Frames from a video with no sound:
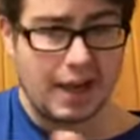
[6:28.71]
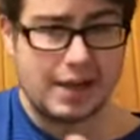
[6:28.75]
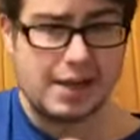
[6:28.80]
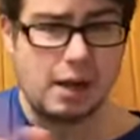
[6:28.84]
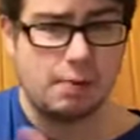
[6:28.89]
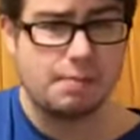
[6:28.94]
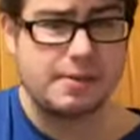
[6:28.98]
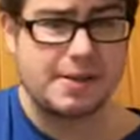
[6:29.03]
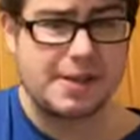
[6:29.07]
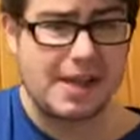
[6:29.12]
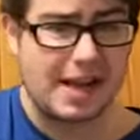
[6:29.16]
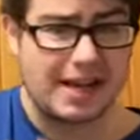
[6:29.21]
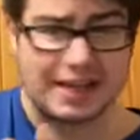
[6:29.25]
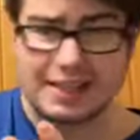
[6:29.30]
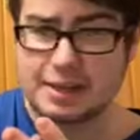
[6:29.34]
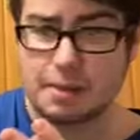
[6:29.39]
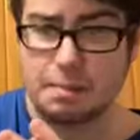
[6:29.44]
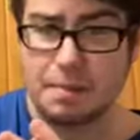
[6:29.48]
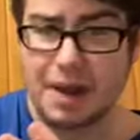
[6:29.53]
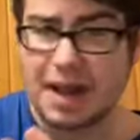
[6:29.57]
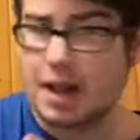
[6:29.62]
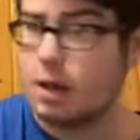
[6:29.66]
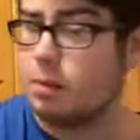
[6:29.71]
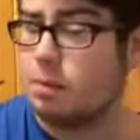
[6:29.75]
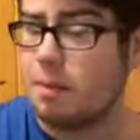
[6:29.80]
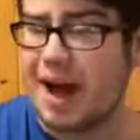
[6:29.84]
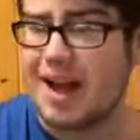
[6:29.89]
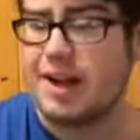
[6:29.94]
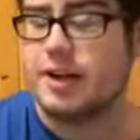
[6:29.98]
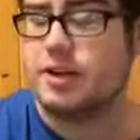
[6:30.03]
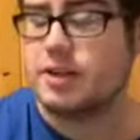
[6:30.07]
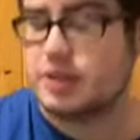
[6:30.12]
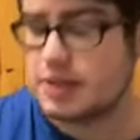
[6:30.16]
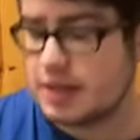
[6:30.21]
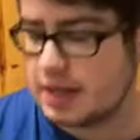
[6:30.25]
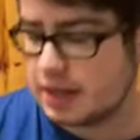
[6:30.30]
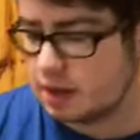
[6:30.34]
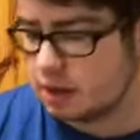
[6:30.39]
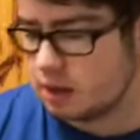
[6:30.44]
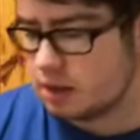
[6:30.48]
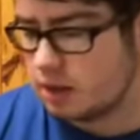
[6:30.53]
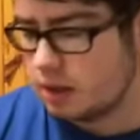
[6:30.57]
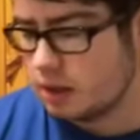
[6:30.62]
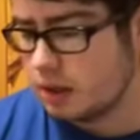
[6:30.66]
it helps that it's a Michael Myers
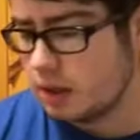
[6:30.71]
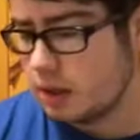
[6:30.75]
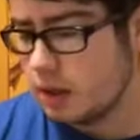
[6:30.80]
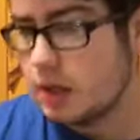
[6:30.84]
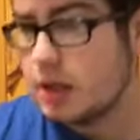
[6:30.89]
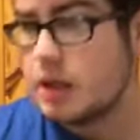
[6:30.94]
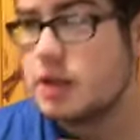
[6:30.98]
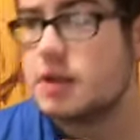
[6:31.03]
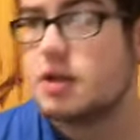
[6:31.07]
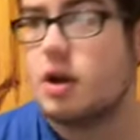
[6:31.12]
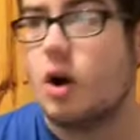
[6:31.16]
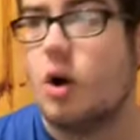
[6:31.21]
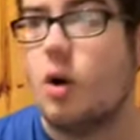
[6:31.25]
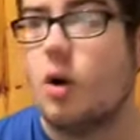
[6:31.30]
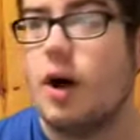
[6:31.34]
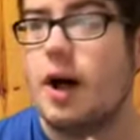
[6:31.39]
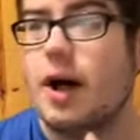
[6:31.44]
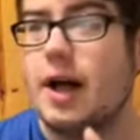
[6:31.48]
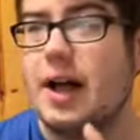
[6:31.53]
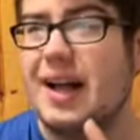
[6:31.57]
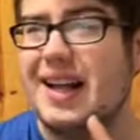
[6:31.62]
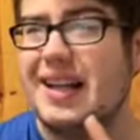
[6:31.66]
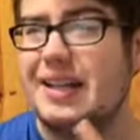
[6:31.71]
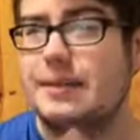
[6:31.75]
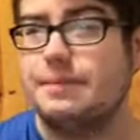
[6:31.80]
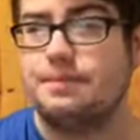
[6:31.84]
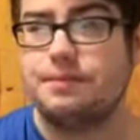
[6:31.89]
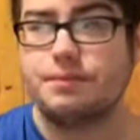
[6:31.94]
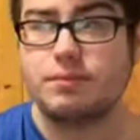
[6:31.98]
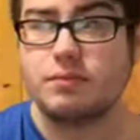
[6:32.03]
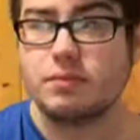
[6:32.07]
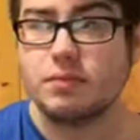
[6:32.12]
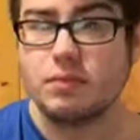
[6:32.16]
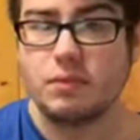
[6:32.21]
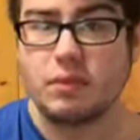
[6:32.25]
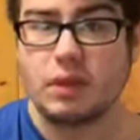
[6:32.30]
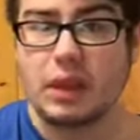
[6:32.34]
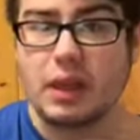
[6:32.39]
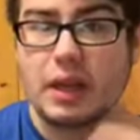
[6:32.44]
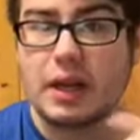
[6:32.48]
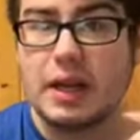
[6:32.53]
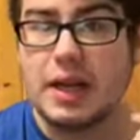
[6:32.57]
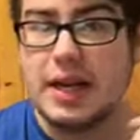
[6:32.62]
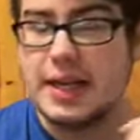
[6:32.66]
kill. So uh,
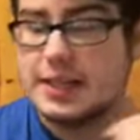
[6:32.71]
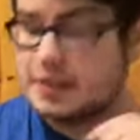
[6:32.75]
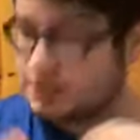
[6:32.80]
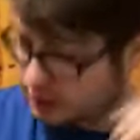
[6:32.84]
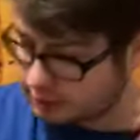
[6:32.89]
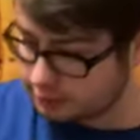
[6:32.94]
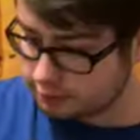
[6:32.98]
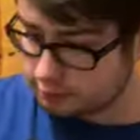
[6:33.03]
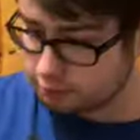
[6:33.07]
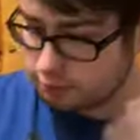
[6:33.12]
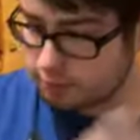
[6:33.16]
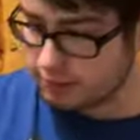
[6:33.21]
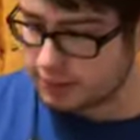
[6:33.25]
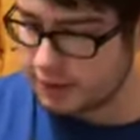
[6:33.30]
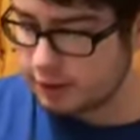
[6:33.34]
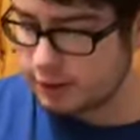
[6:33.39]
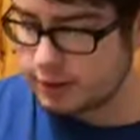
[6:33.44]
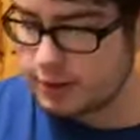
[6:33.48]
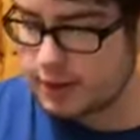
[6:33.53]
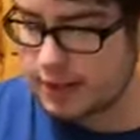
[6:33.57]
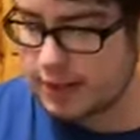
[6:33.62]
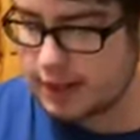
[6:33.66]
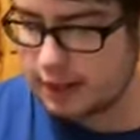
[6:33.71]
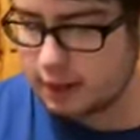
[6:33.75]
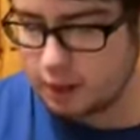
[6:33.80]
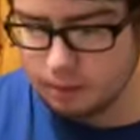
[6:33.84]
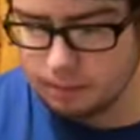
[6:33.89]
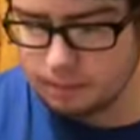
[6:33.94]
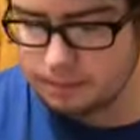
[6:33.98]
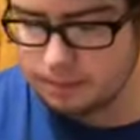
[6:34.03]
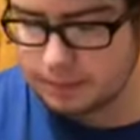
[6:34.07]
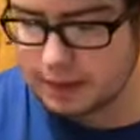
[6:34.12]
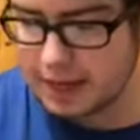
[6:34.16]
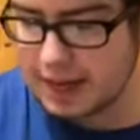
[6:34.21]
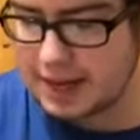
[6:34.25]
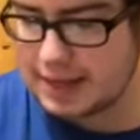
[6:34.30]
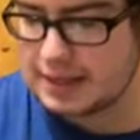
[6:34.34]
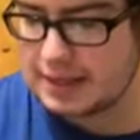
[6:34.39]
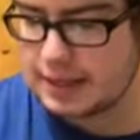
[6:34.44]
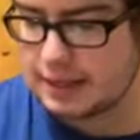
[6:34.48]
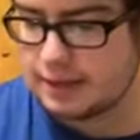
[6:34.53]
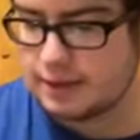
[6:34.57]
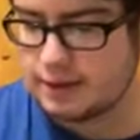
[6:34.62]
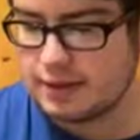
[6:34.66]
it's just a really good kill,
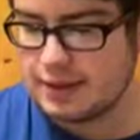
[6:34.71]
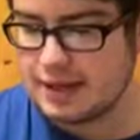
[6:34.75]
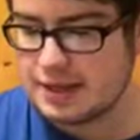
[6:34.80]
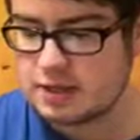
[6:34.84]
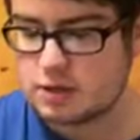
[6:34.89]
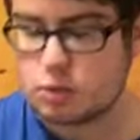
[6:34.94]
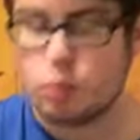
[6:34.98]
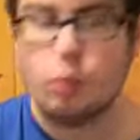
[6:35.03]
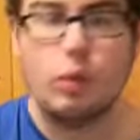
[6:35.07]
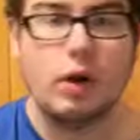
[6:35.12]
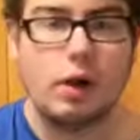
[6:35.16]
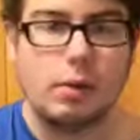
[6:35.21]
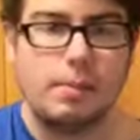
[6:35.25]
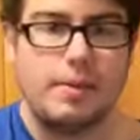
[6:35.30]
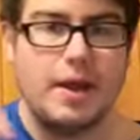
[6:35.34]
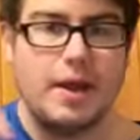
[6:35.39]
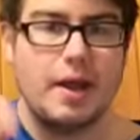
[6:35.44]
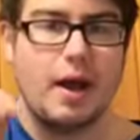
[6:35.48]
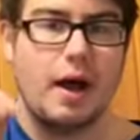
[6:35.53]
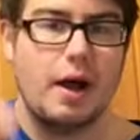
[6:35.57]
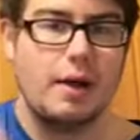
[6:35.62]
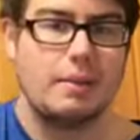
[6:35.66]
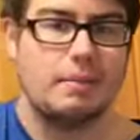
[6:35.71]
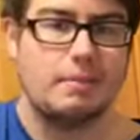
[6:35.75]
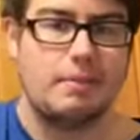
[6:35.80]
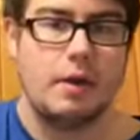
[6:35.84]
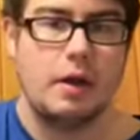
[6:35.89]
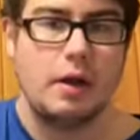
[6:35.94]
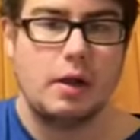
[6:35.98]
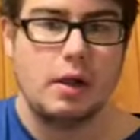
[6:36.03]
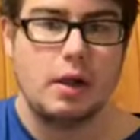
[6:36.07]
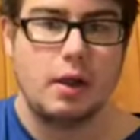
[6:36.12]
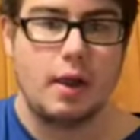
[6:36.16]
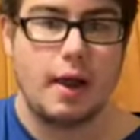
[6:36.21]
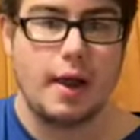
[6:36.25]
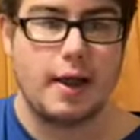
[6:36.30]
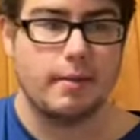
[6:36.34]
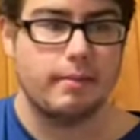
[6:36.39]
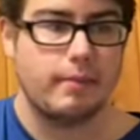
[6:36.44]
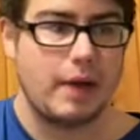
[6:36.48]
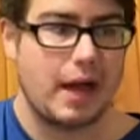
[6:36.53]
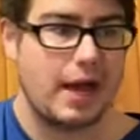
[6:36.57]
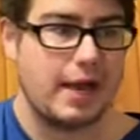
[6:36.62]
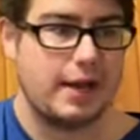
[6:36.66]
and this will be on like
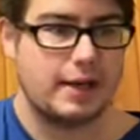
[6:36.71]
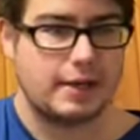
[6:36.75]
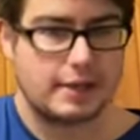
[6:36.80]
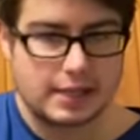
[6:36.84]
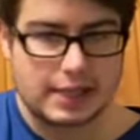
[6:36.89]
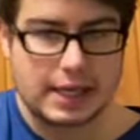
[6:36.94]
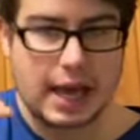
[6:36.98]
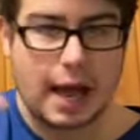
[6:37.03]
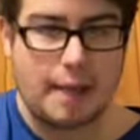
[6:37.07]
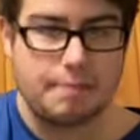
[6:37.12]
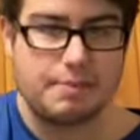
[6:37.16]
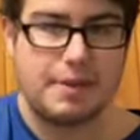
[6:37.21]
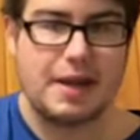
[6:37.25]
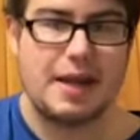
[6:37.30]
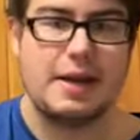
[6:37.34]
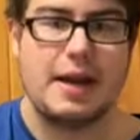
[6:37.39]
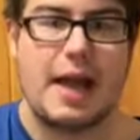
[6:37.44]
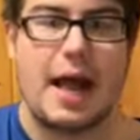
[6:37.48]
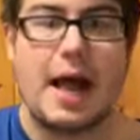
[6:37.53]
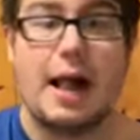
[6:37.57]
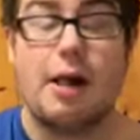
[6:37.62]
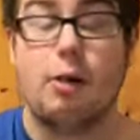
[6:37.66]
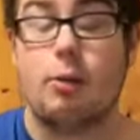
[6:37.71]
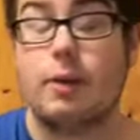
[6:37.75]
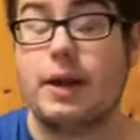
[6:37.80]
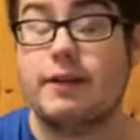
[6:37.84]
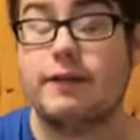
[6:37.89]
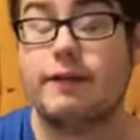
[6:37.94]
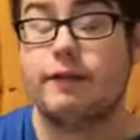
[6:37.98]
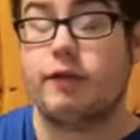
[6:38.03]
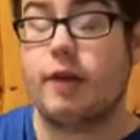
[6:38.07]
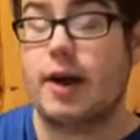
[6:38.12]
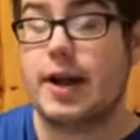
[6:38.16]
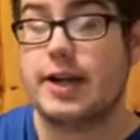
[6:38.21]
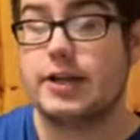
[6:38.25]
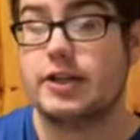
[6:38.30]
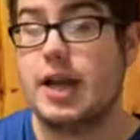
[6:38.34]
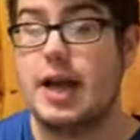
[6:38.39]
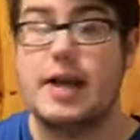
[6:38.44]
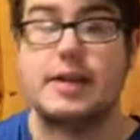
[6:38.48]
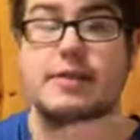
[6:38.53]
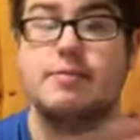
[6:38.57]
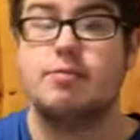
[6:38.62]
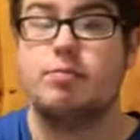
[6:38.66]
my top 10 Halloween
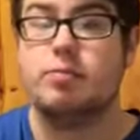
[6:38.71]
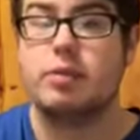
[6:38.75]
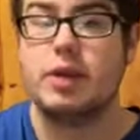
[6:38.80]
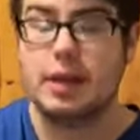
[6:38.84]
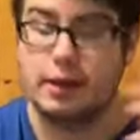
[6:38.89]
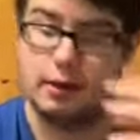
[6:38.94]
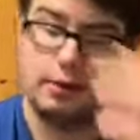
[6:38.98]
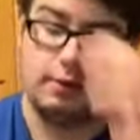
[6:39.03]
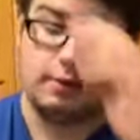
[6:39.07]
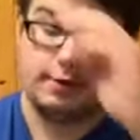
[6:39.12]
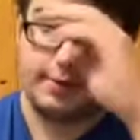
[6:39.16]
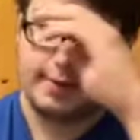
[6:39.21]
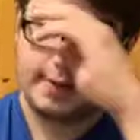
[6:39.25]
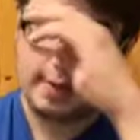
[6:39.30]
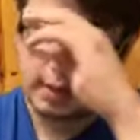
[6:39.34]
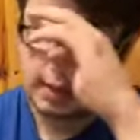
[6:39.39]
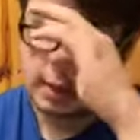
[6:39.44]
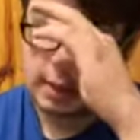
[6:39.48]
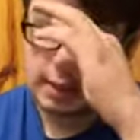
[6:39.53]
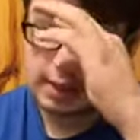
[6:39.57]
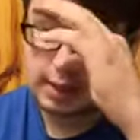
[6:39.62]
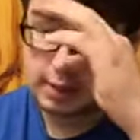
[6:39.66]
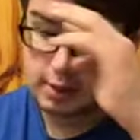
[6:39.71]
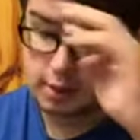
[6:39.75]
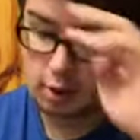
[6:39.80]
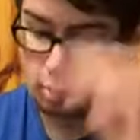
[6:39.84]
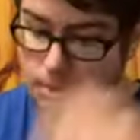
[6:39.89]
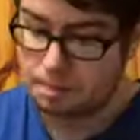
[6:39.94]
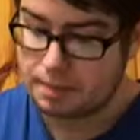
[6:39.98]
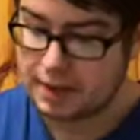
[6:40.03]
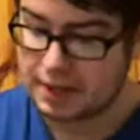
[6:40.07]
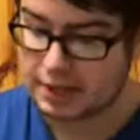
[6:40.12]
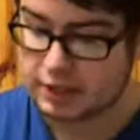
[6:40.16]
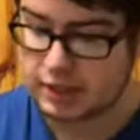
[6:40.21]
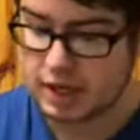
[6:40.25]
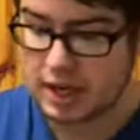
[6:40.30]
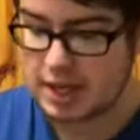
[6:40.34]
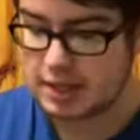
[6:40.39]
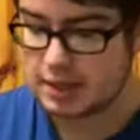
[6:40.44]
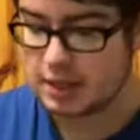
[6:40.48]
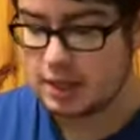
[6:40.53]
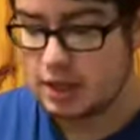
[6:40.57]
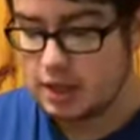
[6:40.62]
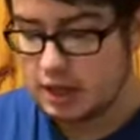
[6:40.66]
franchise kills. So Big
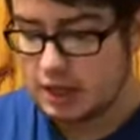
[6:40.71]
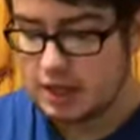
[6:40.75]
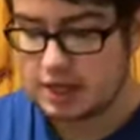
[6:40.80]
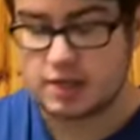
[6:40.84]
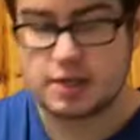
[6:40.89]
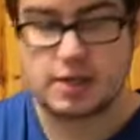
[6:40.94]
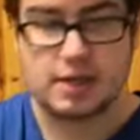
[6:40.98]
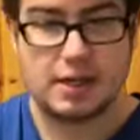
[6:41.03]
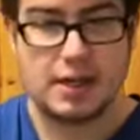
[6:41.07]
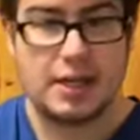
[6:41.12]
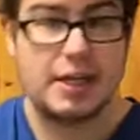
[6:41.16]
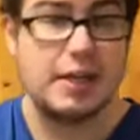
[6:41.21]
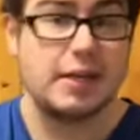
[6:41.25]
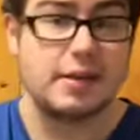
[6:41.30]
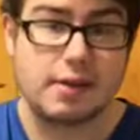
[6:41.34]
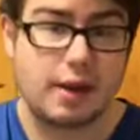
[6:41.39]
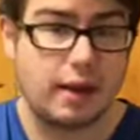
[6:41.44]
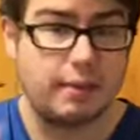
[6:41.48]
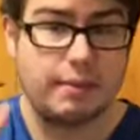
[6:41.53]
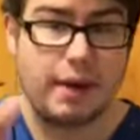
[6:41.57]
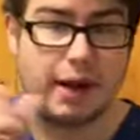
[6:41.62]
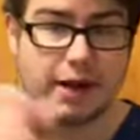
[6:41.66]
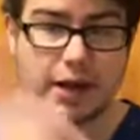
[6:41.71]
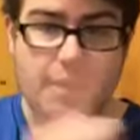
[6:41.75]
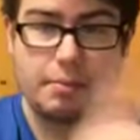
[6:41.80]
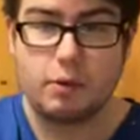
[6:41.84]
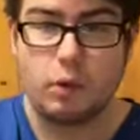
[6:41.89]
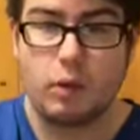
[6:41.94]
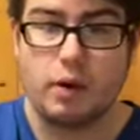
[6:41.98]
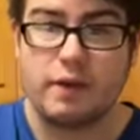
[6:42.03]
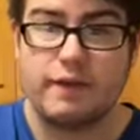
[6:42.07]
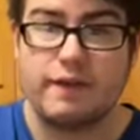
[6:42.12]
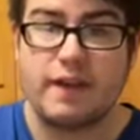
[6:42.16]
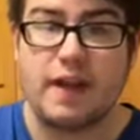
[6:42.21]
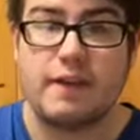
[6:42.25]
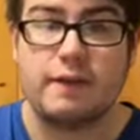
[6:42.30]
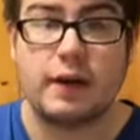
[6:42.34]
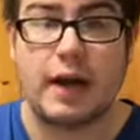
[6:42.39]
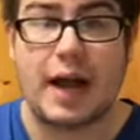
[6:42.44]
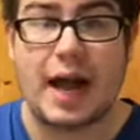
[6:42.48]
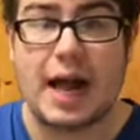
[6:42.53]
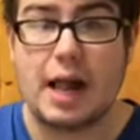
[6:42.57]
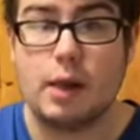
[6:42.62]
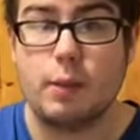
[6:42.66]
John is easily my number one favorite
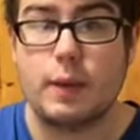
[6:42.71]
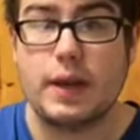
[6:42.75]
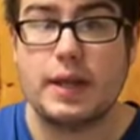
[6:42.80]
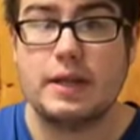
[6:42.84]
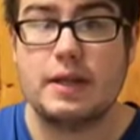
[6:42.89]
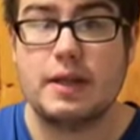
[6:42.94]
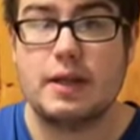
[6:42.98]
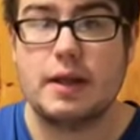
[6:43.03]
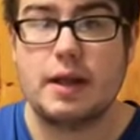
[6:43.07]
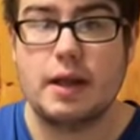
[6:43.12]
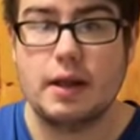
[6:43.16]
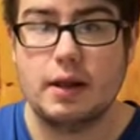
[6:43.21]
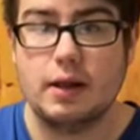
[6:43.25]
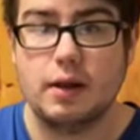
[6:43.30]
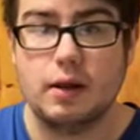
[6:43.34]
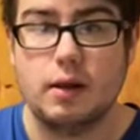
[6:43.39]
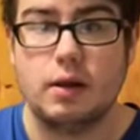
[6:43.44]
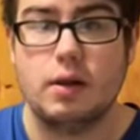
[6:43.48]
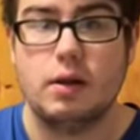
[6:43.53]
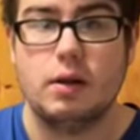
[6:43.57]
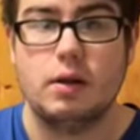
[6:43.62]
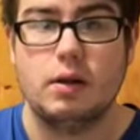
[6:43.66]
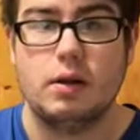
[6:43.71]
Halloween kill